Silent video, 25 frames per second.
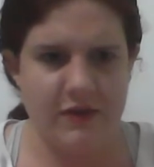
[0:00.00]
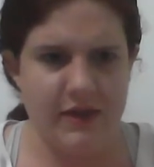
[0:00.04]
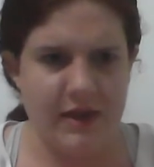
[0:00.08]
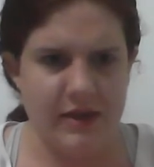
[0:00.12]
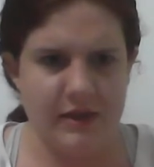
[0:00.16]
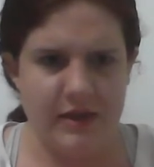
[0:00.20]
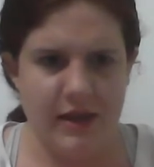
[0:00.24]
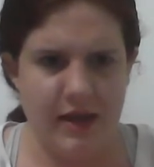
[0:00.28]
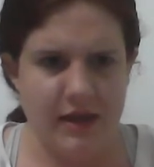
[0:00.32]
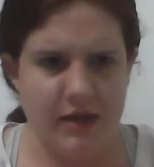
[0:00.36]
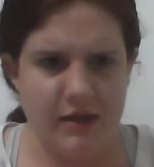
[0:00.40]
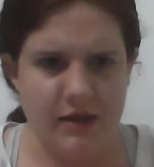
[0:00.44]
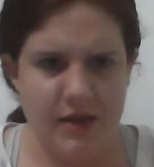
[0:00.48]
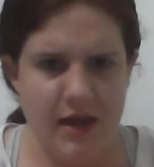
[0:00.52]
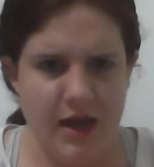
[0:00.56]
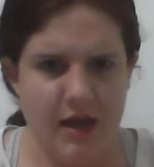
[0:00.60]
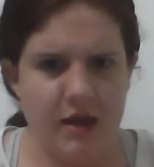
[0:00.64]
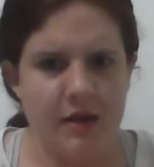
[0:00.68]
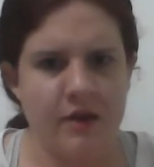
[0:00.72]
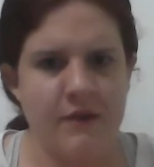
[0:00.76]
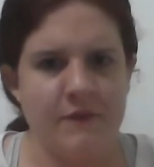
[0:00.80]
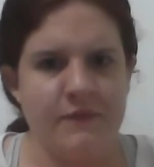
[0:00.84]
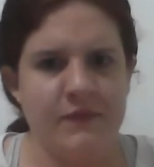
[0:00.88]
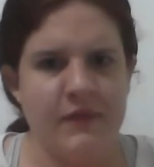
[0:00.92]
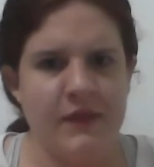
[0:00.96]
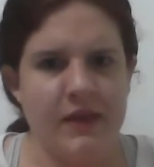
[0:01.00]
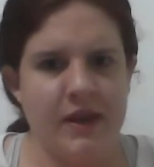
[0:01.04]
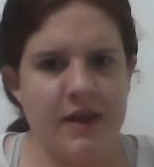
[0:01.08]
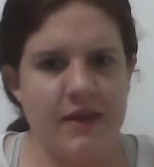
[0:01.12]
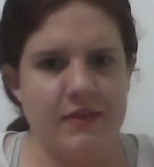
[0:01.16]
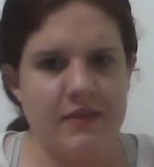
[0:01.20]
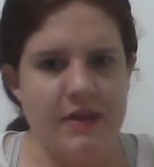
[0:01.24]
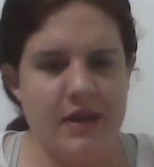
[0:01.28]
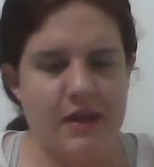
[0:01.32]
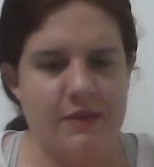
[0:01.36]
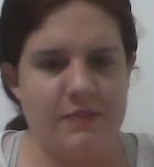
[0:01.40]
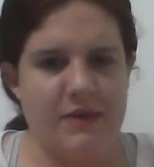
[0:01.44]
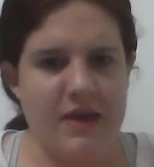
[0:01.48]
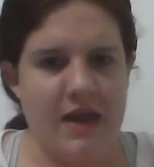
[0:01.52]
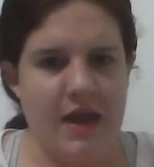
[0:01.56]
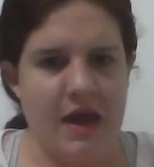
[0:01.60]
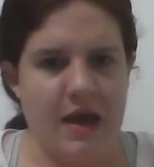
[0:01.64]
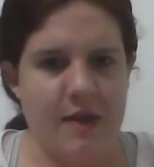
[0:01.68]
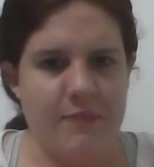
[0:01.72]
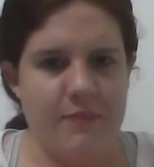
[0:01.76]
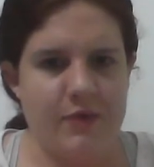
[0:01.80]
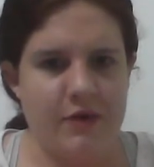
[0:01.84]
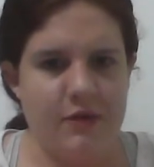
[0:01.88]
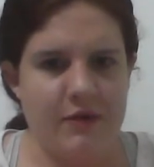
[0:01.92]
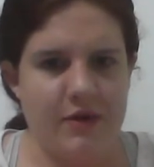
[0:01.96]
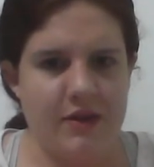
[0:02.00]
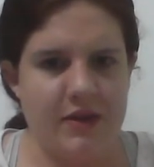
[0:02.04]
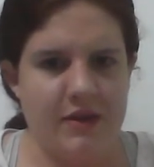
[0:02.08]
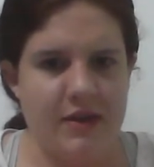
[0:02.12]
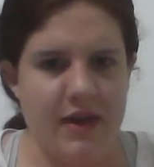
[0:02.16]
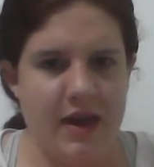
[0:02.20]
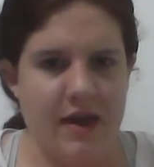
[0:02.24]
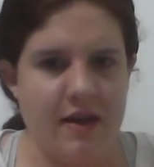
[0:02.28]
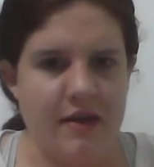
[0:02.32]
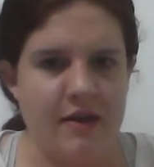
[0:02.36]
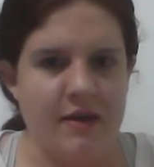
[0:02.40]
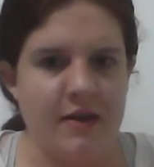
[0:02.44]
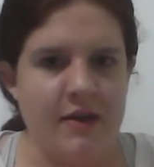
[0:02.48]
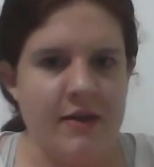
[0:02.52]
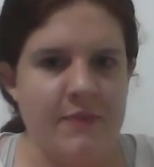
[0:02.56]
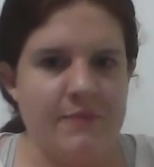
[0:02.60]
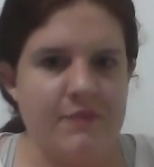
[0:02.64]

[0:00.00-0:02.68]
they'd like that, and they'd be happy with that.